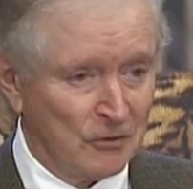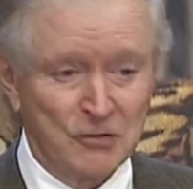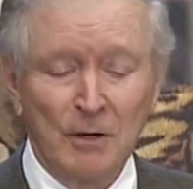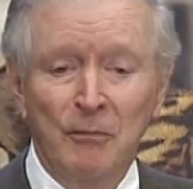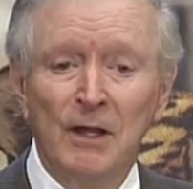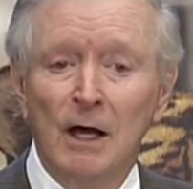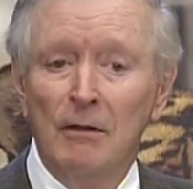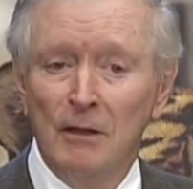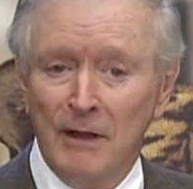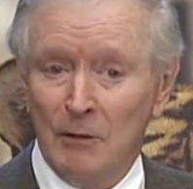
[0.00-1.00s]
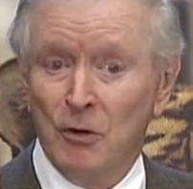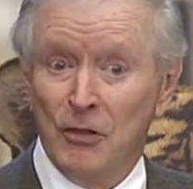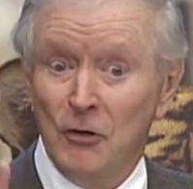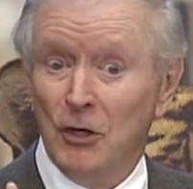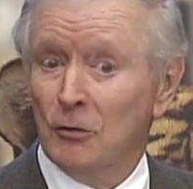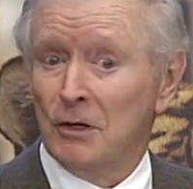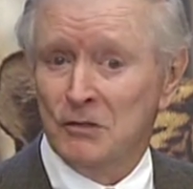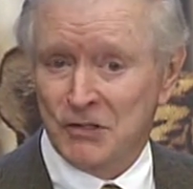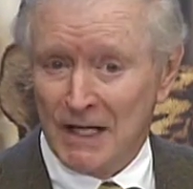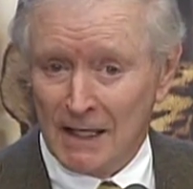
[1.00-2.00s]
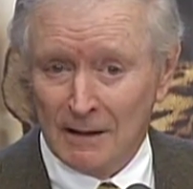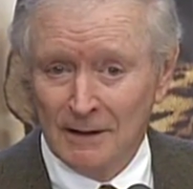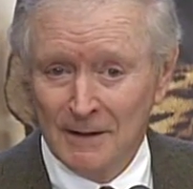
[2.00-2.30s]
for something other than what the donor said.